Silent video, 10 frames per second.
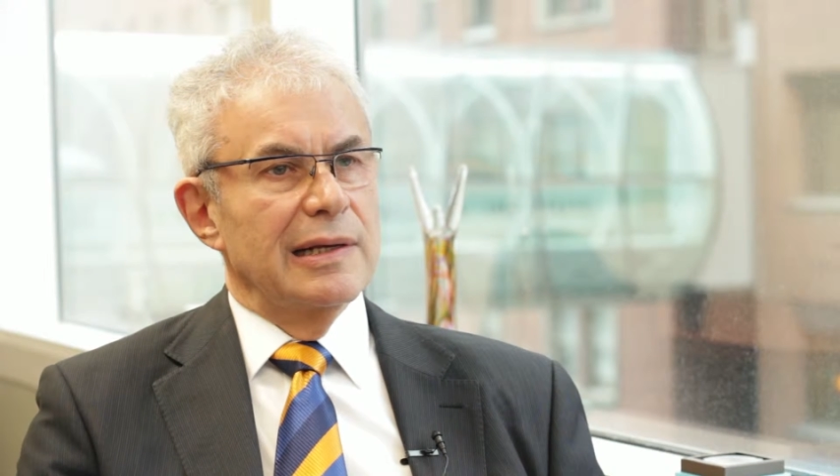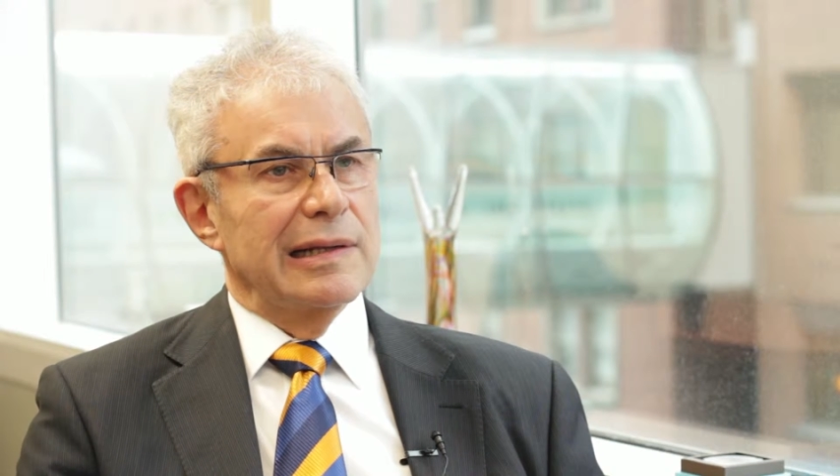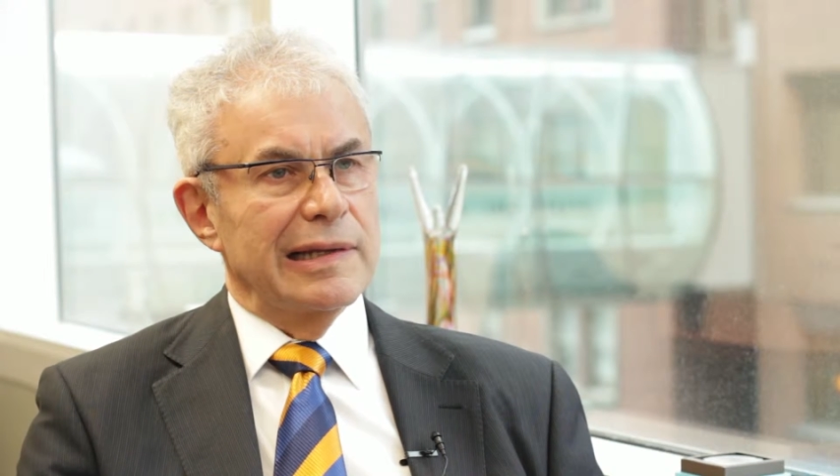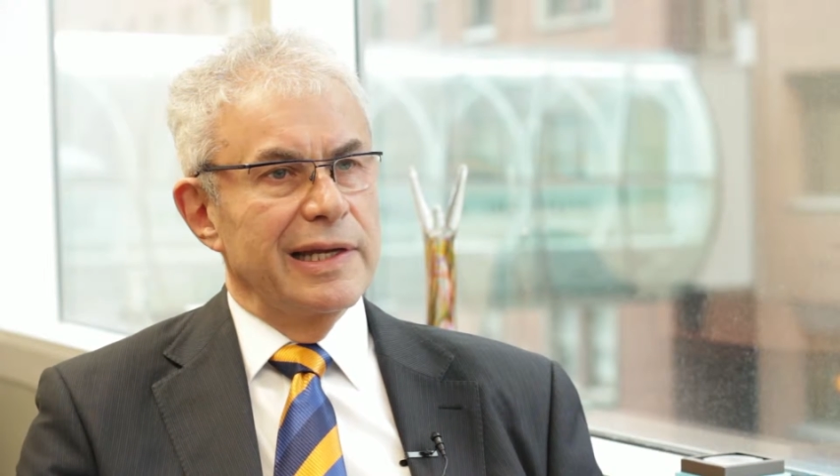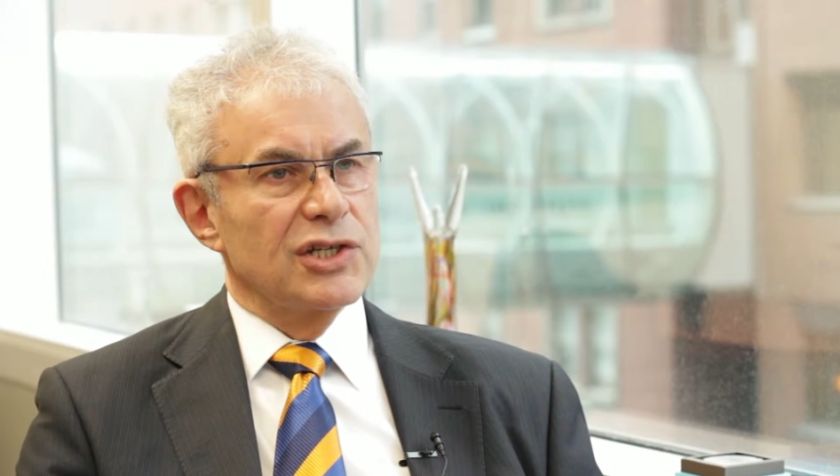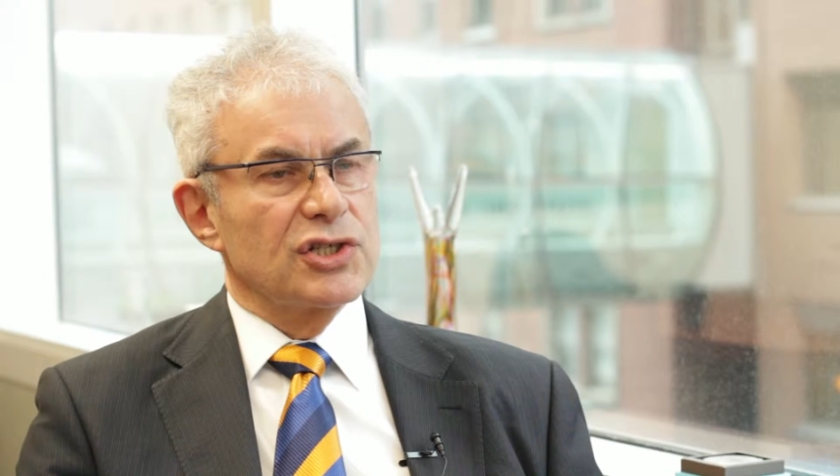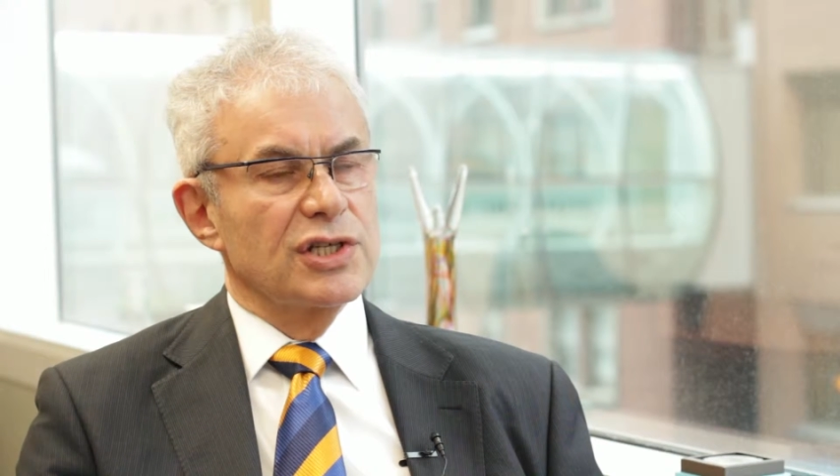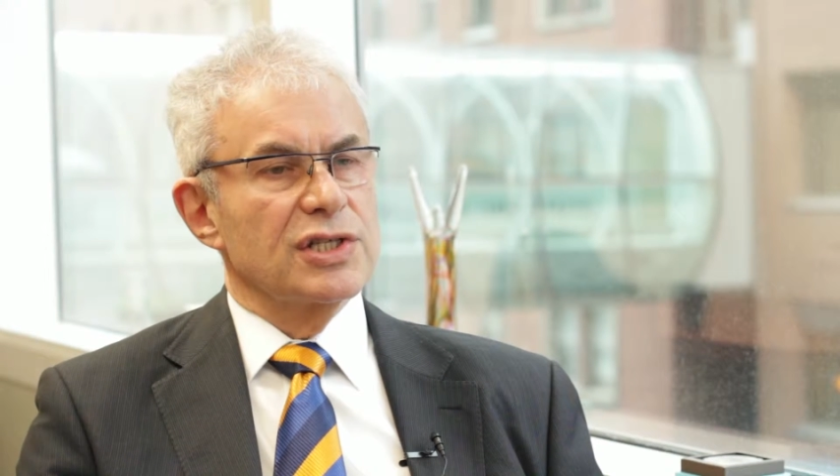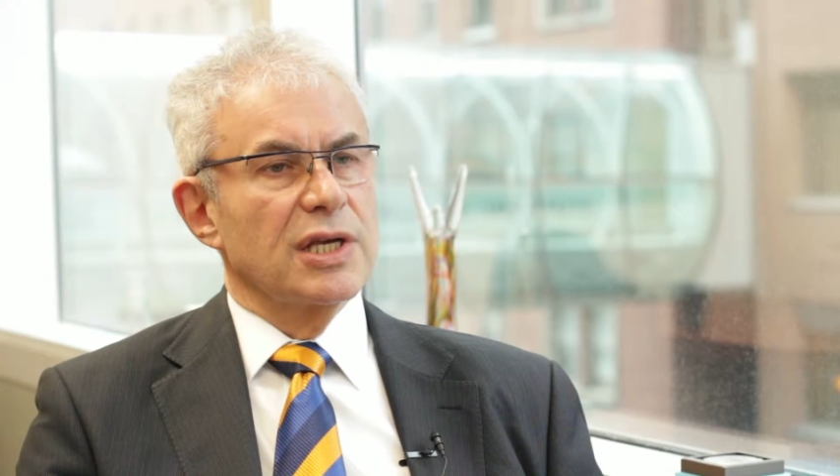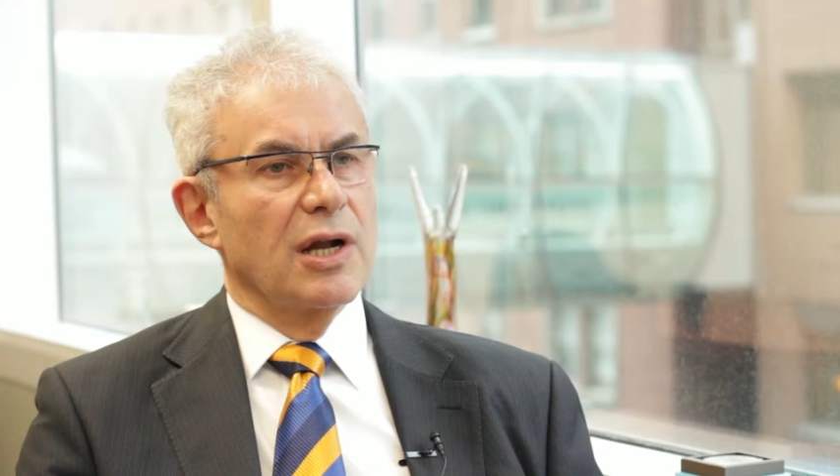
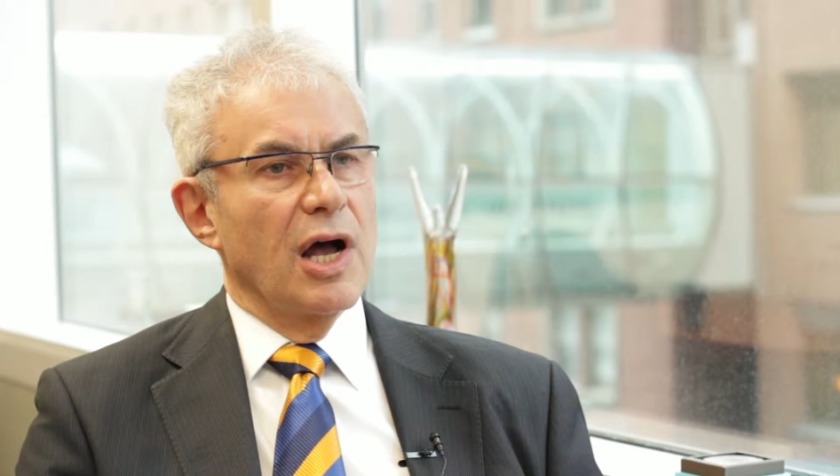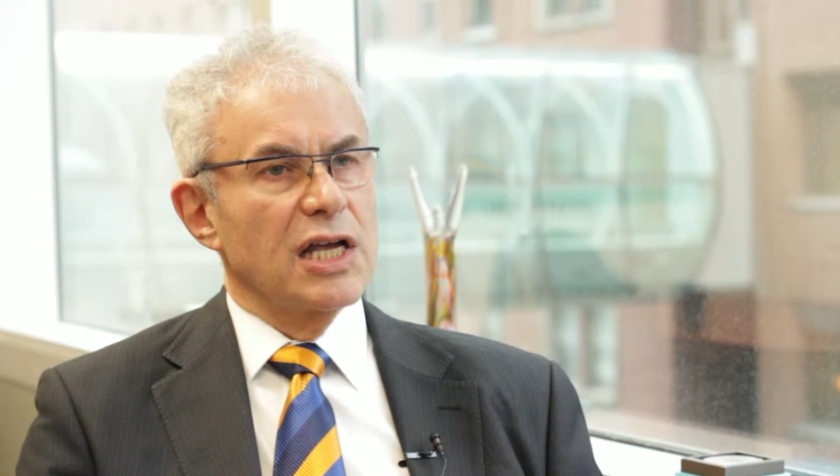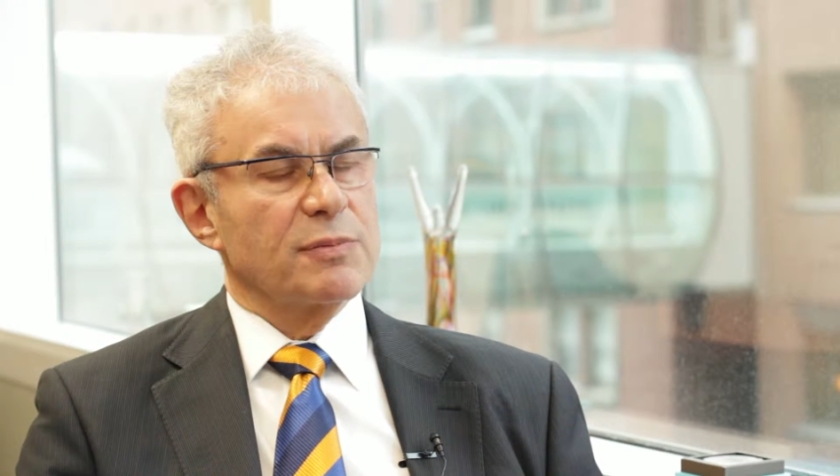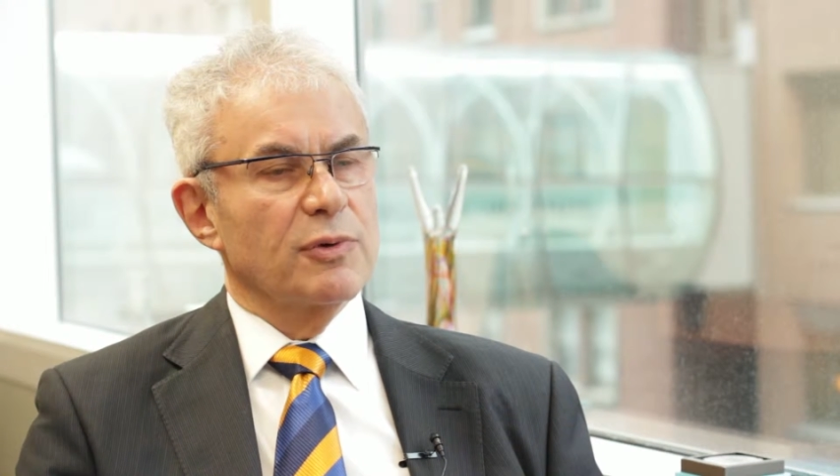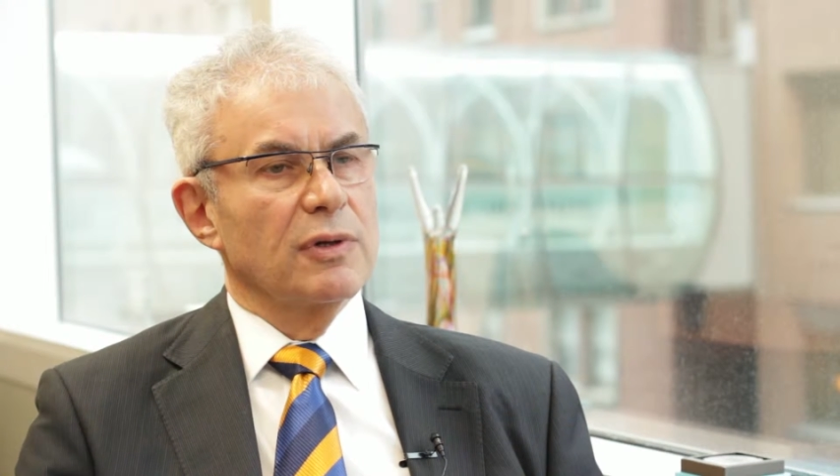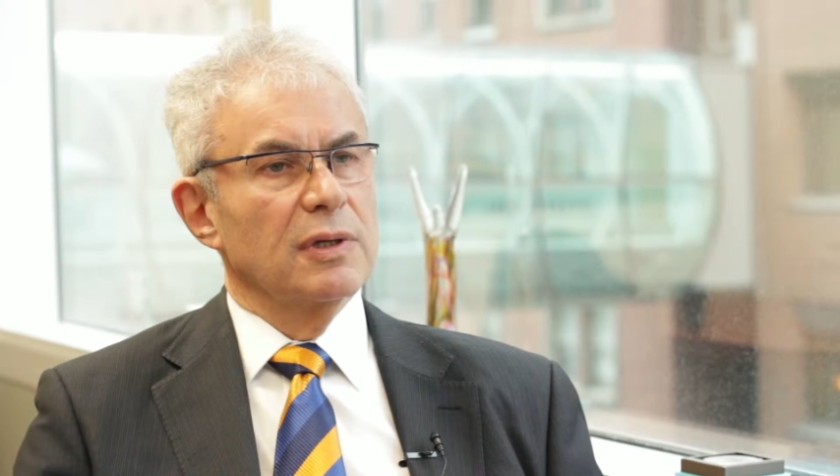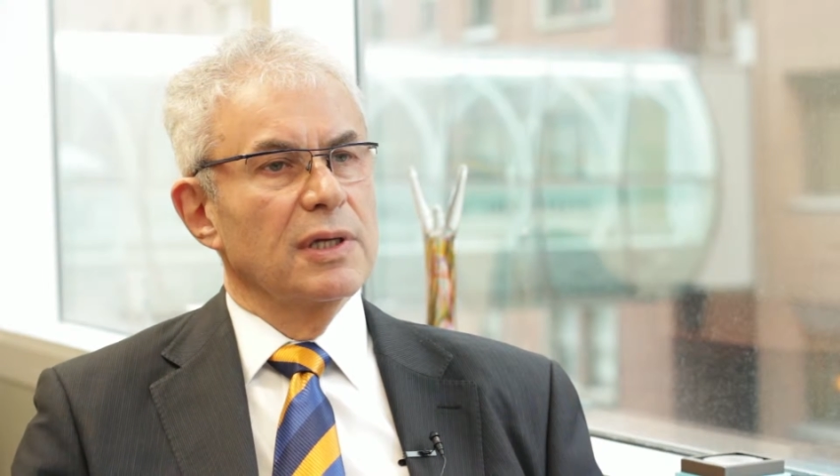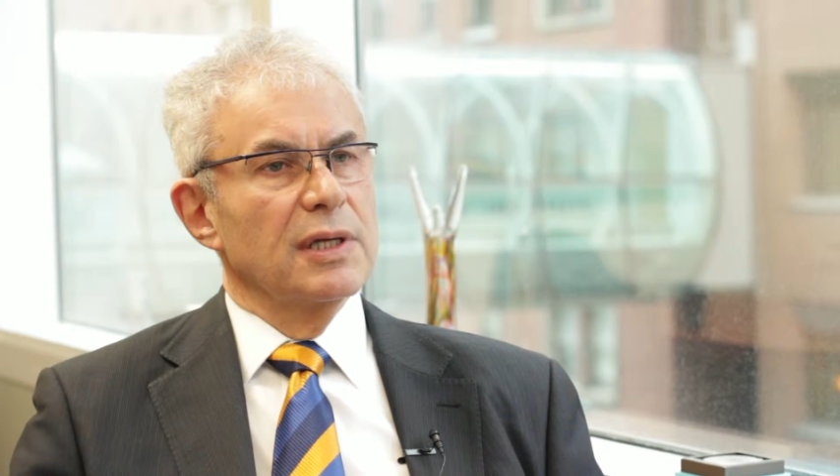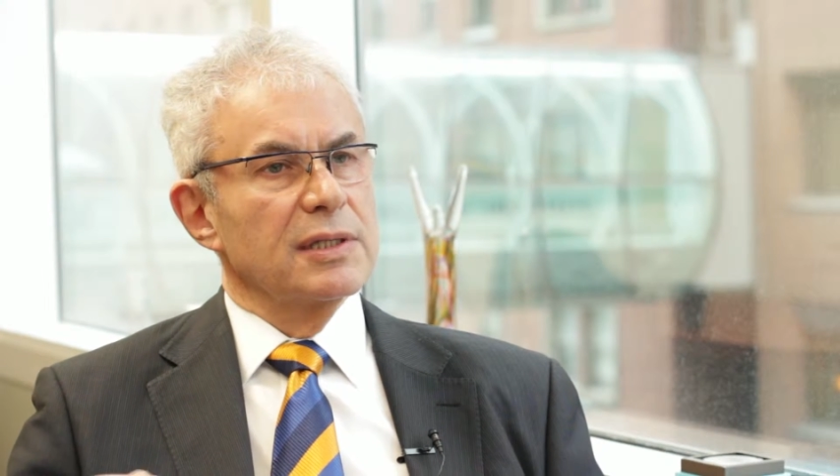clinicians, and a hospital